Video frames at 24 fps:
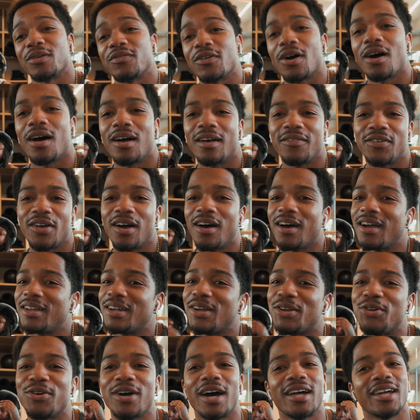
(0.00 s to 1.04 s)
If y'all, if y'all ain't
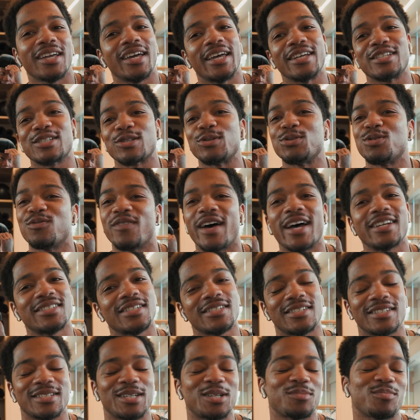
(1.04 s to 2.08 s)
know, you gotta get exclusive
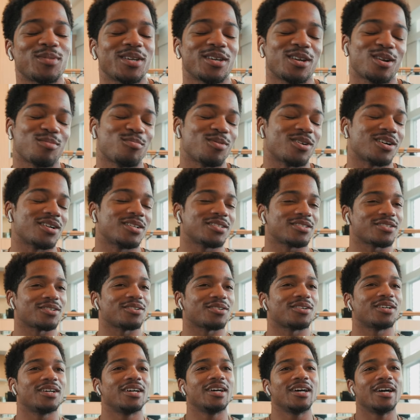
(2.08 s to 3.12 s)
access to get him in here, bro. So.
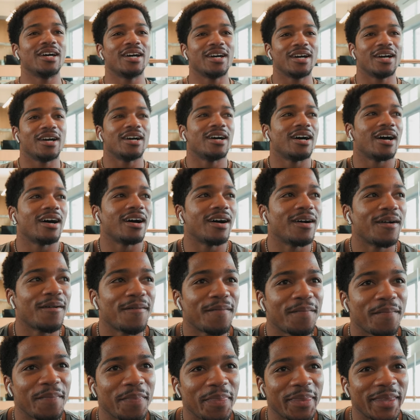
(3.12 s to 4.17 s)
Uh huh. Keep up
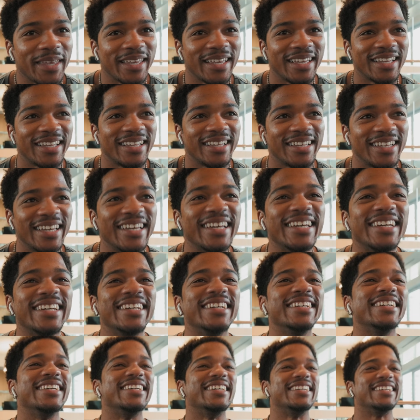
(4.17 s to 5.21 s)
access only.
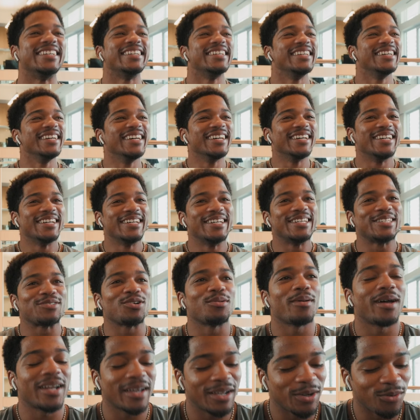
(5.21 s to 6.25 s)
so you
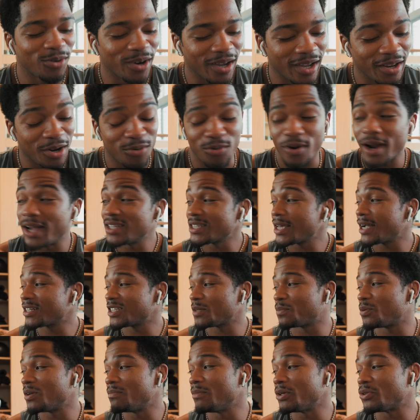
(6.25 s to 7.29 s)
gotta get a workout. Ron's actually
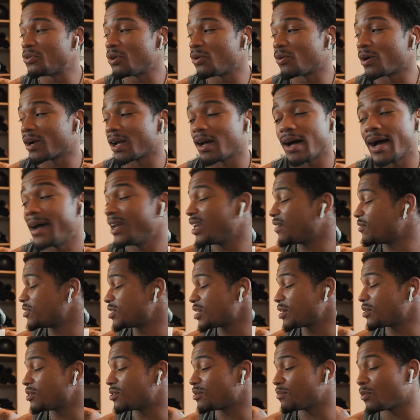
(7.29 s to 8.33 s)
putting me through a workout. I didn't even
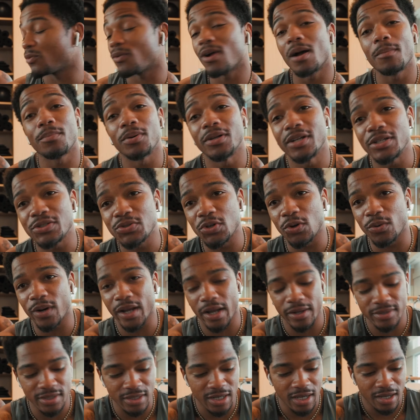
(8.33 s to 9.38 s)
tell you, but Ron putting us through a
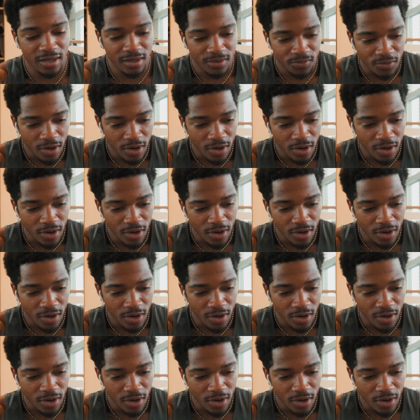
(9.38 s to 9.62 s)
workout today.